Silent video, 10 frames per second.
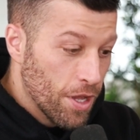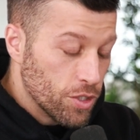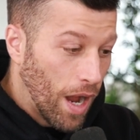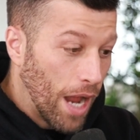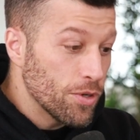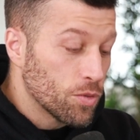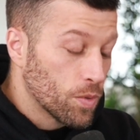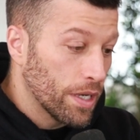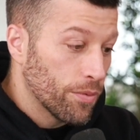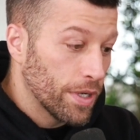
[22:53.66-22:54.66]
So I was
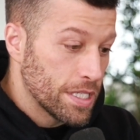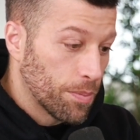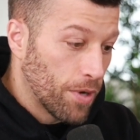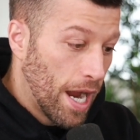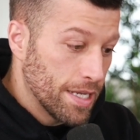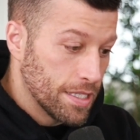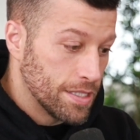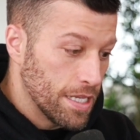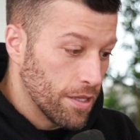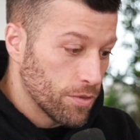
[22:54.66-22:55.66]
really, really surprised to
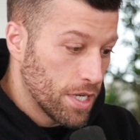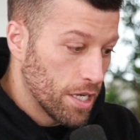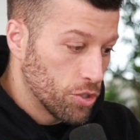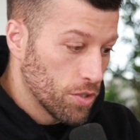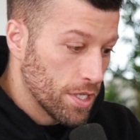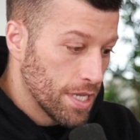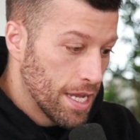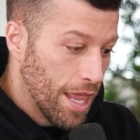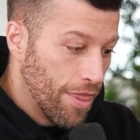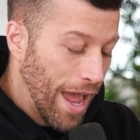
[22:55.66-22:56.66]
see those countries
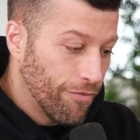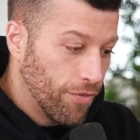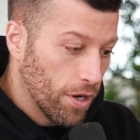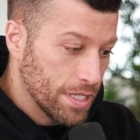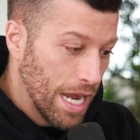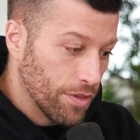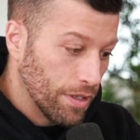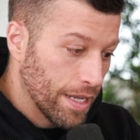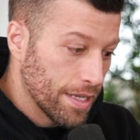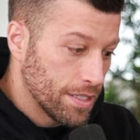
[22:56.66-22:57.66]
that far down the
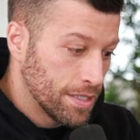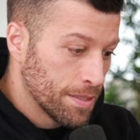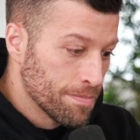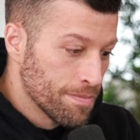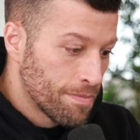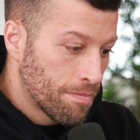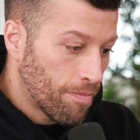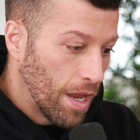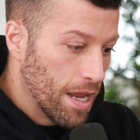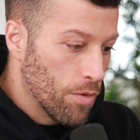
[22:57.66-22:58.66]
list.
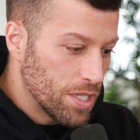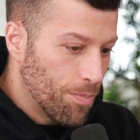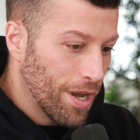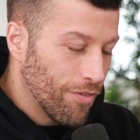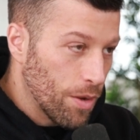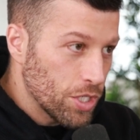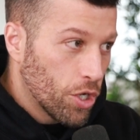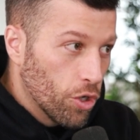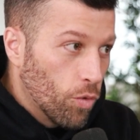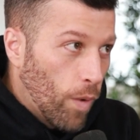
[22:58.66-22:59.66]
And it was a
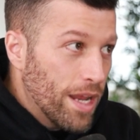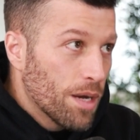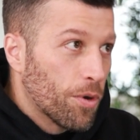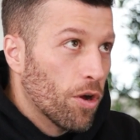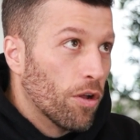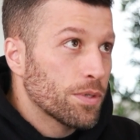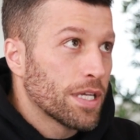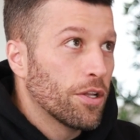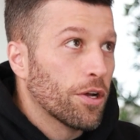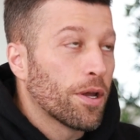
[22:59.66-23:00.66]
good wake-up call. It was
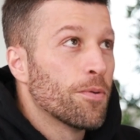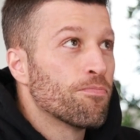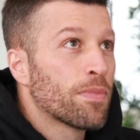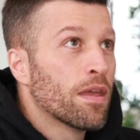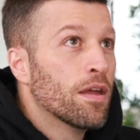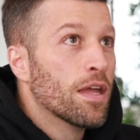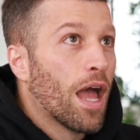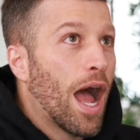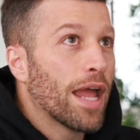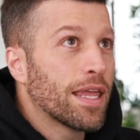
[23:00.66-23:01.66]
like, look,
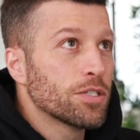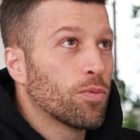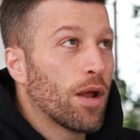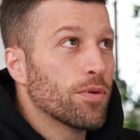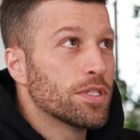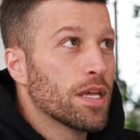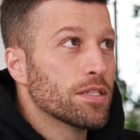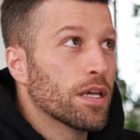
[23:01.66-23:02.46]
I guess what I would say is